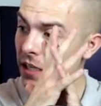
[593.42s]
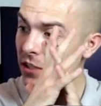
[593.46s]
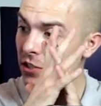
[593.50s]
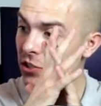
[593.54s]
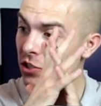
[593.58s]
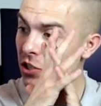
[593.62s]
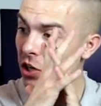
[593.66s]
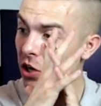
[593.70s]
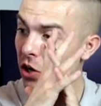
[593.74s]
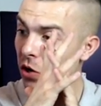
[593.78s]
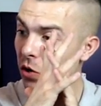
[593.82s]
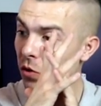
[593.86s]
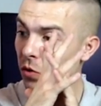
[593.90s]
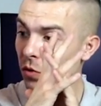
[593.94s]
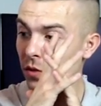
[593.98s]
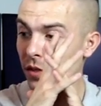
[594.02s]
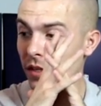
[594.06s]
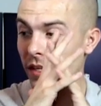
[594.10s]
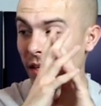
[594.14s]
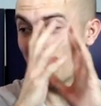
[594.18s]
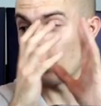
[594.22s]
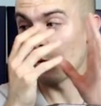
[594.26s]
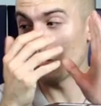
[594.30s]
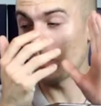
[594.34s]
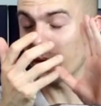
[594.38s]
So
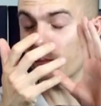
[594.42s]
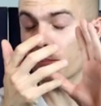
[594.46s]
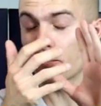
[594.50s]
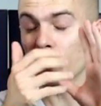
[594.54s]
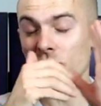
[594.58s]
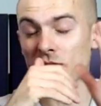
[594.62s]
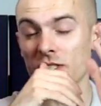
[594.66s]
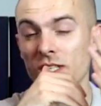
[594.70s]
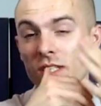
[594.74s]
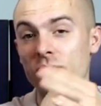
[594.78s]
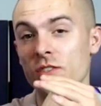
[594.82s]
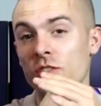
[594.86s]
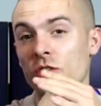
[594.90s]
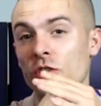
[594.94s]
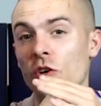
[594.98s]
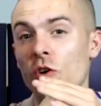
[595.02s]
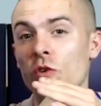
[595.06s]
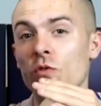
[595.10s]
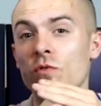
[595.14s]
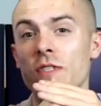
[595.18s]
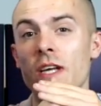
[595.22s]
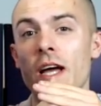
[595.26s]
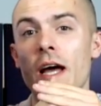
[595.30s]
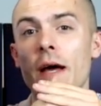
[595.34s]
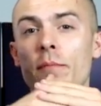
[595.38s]
when processor
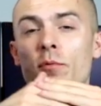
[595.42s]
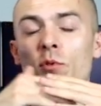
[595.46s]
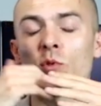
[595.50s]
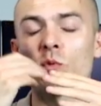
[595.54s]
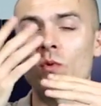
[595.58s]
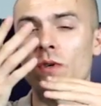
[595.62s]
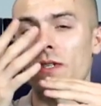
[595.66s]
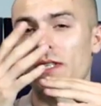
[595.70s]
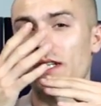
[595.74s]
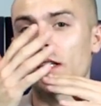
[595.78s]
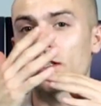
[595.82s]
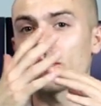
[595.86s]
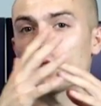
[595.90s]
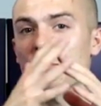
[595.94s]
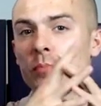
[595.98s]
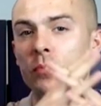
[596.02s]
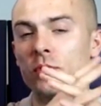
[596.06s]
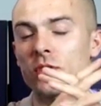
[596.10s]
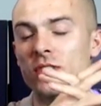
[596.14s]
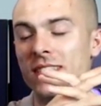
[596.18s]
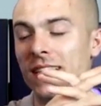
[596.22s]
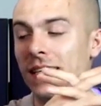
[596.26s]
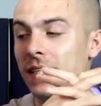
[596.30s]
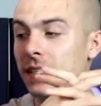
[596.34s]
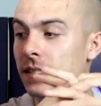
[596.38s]
goes up to
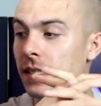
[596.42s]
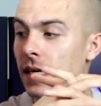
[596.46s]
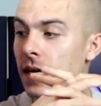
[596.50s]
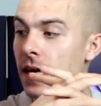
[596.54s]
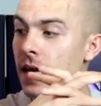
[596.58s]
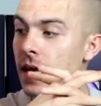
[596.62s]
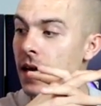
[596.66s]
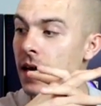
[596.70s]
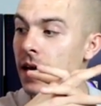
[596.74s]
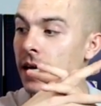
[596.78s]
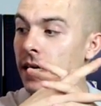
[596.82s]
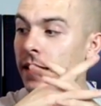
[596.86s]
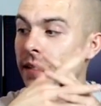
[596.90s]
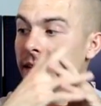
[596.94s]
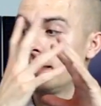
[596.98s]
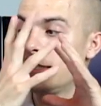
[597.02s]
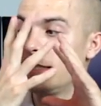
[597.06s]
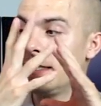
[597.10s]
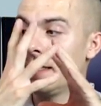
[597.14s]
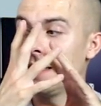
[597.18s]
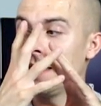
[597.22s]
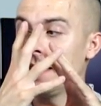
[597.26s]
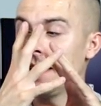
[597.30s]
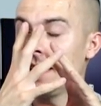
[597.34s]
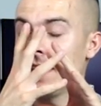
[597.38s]
100%,
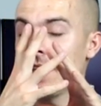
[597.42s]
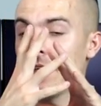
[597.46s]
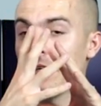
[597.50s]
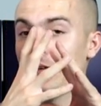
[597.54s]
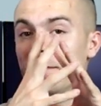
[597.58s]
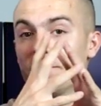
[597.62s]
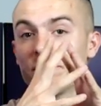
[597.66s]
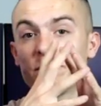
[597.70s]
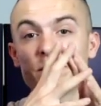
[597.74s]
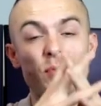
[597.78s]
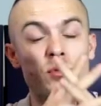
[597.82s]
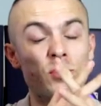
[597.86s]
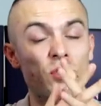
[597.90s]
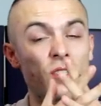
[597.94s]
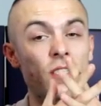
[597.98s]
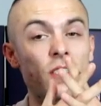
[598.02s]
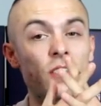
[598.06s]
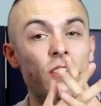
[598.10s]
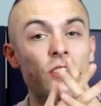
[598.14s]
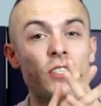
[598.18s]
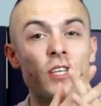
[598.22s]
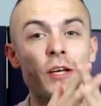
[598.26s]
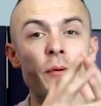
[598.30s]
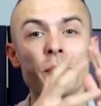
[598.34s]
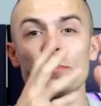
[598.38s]
the
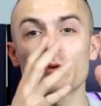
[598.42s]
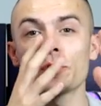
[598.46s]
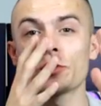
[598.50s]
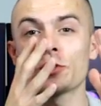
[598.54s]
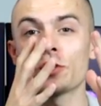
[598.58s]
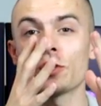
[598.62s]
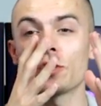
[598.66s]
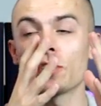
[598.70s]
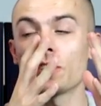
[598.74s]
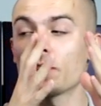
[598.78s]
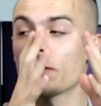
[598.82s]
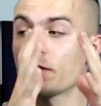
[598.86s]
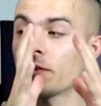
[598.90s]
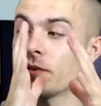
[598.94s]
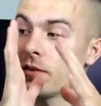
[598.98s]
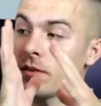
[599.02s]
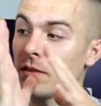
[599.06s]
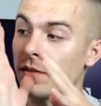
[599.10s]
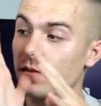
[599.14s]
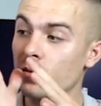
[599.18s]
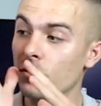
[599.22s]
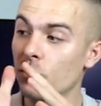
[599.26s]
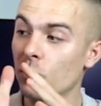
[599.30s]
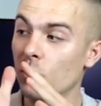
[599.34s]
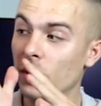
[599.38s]
processor temperature
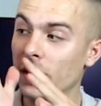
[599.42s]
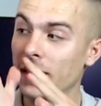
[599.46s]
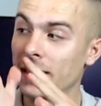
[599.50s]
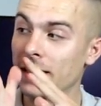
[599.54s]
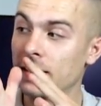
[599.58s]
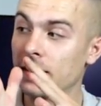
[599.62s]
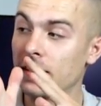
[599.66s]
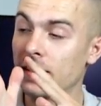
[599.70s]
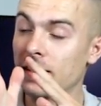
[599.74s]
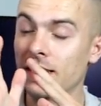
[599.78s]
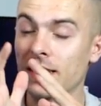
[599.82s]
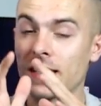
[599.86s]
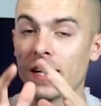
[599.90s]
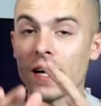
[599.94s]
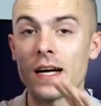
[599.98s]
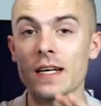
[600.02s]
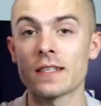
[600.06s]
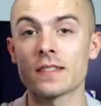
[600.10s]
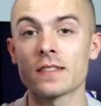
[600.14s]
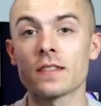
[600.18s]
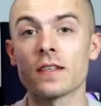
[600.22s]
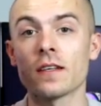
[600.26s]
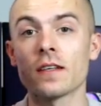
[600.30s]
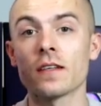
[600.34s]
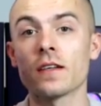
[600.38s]
with
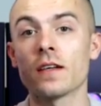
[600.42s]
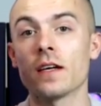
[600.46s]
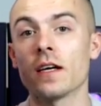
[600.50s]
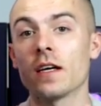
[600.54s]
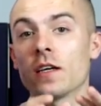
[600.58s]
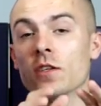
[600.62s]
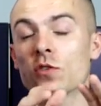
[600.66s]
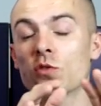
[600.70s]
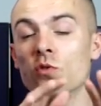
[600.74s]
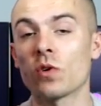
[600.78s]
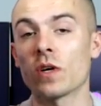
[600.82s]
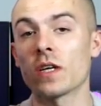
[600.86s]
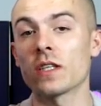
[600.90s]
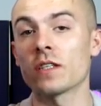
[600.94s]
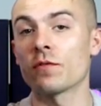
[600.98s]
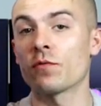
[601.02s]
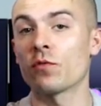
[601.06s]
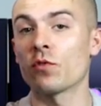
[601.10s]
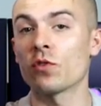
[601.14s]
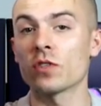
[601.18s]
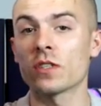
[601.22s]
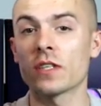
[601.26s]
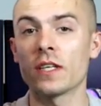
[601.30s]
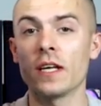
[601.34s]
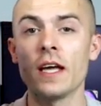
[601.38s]
Castle
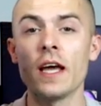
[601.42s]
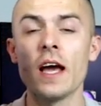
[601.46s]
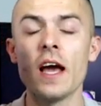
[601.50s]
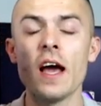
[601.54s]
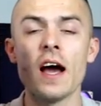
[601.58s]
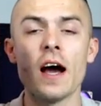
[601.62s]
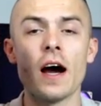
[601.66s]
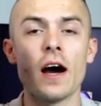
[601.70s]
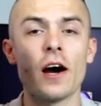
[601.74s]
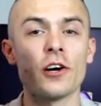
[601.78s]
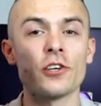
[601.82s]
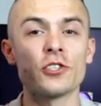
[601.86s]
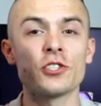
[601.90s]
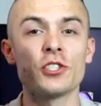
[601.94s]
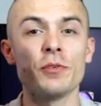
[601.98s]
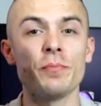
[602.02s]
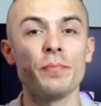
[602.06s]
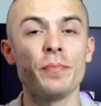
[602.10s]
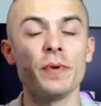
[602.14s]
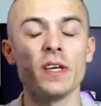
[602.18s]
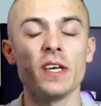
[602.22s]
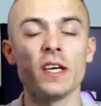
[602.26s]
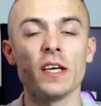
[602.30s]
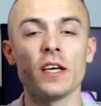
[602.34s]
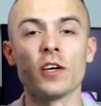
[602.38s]
240
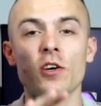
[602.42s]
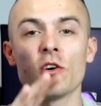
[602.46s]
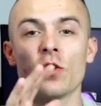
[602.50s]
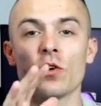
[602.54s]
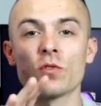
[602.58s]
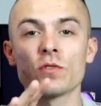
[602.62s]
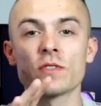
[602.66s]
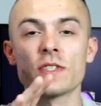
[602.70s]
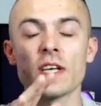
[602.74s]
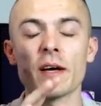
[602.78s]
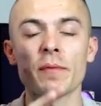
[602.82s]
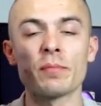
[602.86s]
RGB goes